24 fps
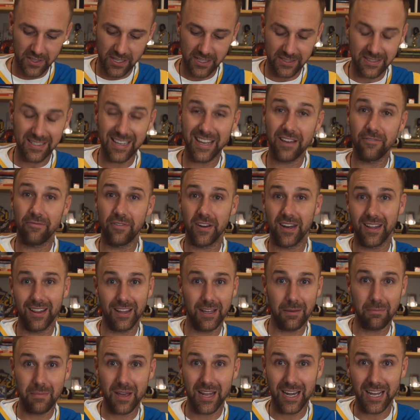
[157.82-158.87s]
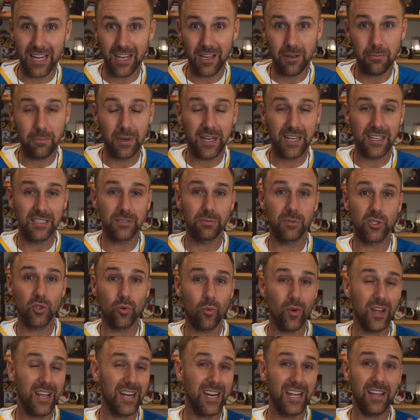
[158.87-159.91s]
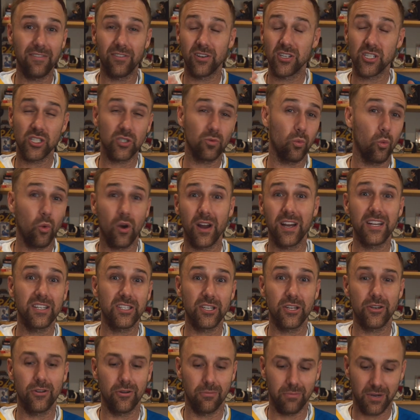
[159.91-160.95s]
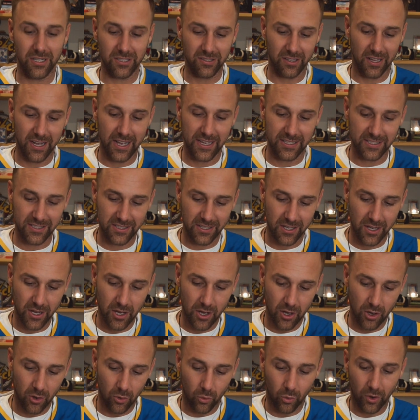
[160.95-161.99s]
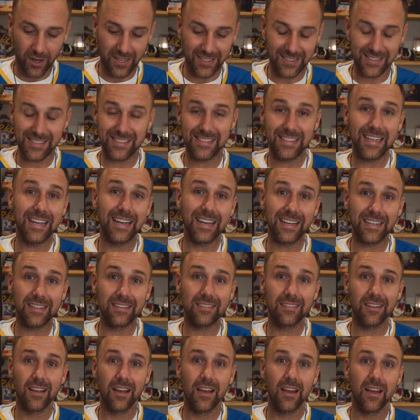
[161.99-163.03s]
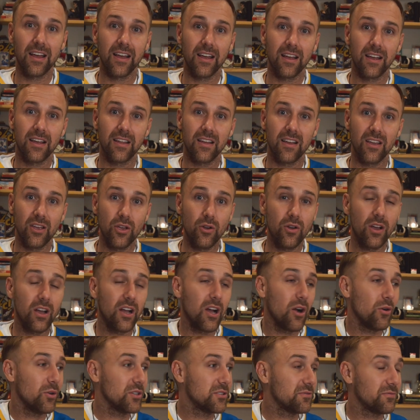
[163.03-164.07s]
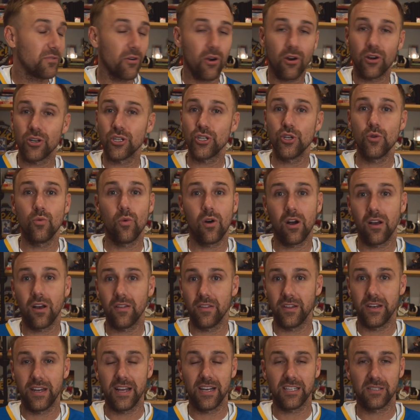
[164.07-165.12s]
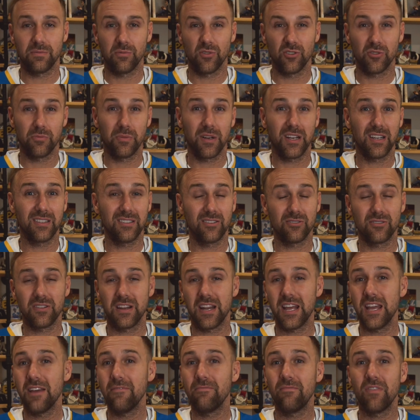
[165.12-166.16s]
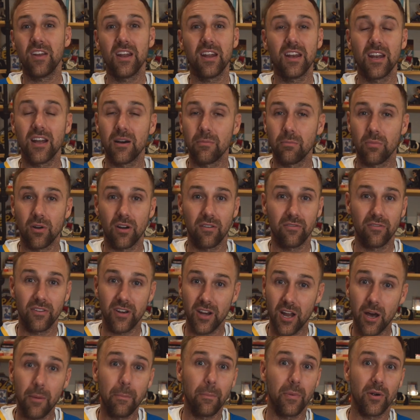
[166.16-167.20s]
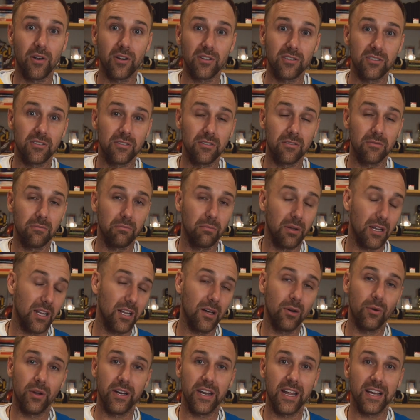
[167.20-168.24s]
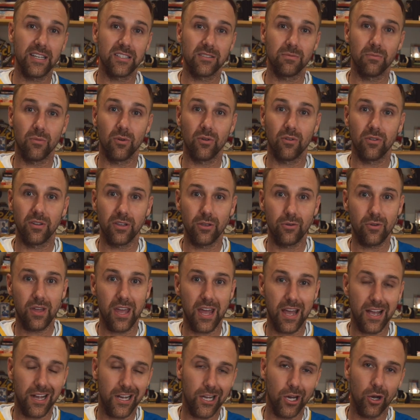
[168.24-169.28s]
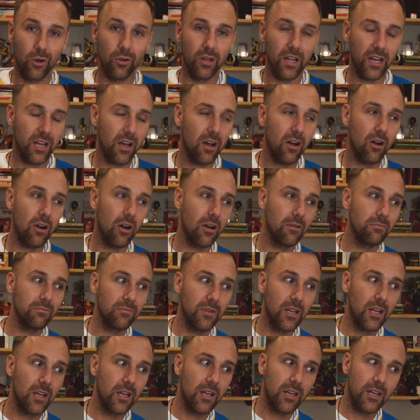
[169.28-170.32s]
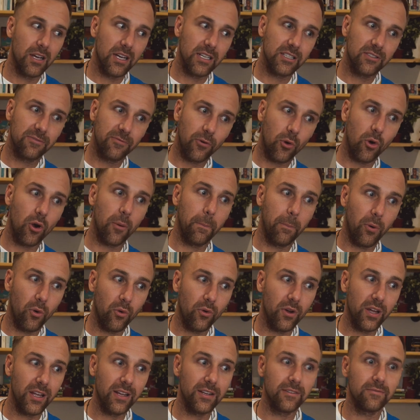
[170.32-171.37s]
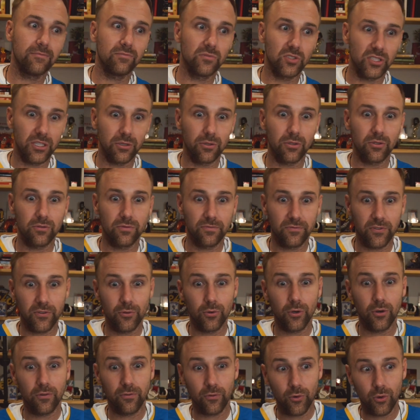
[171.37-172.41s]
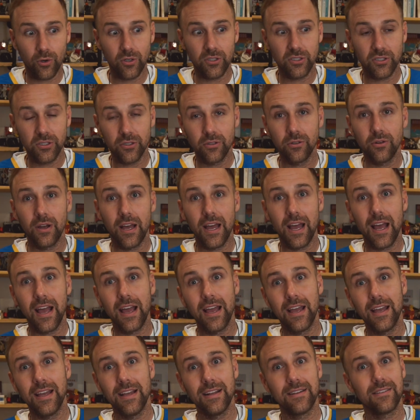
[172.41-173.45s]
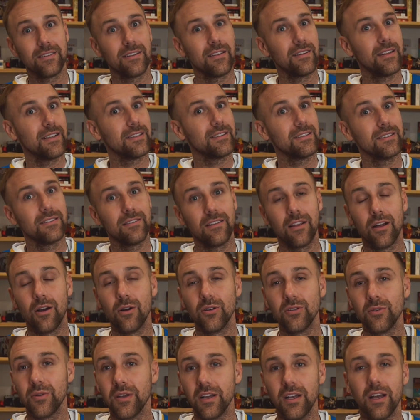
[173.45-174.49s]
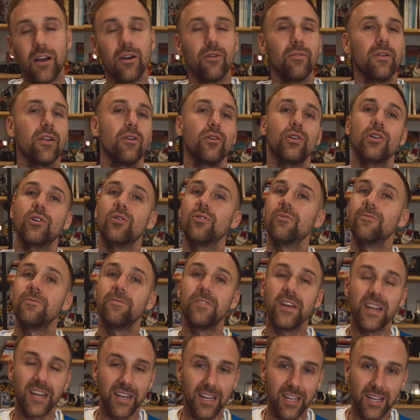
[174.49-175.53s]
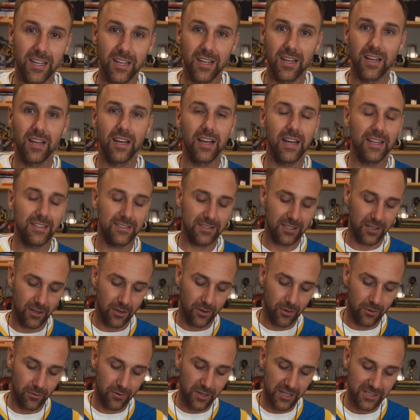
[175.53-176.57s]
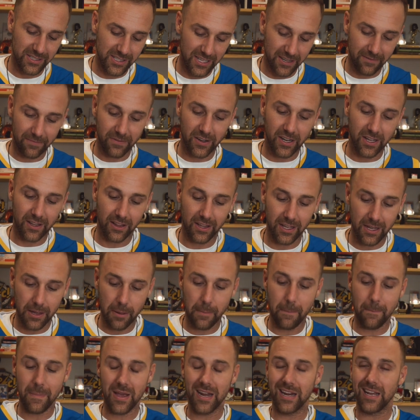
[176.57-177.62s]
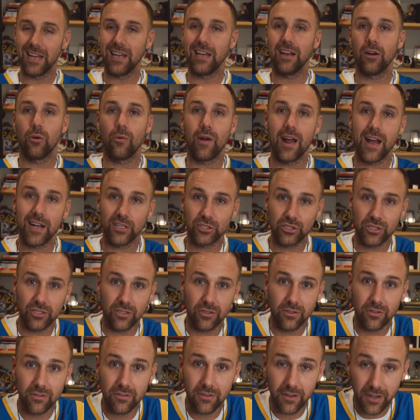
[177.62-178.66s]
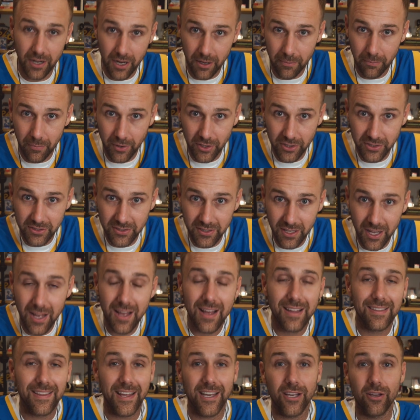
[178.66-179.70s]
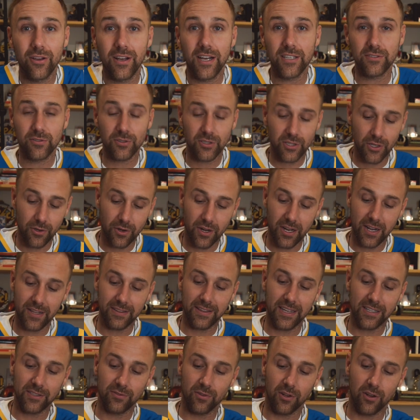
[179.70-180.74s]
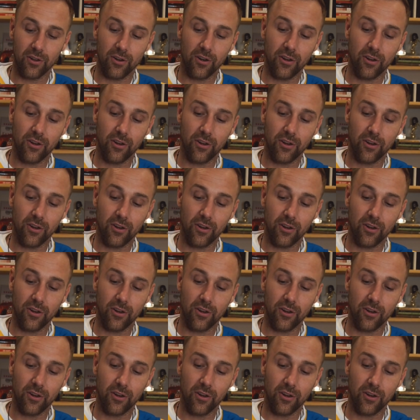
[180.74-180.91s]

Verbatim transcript: It's infinitely many, because between even just 1 and 2, much less 1 and 6, you can go as far as you want in the decimals, because there's an infinite number of numbers below a decimal. You can't go like, oh, it's 4.04428, and that's as low as we can go. No, you can go infinity. And so it's infinitely many irrational numbers. Thank you guys for tuning in. Thanks for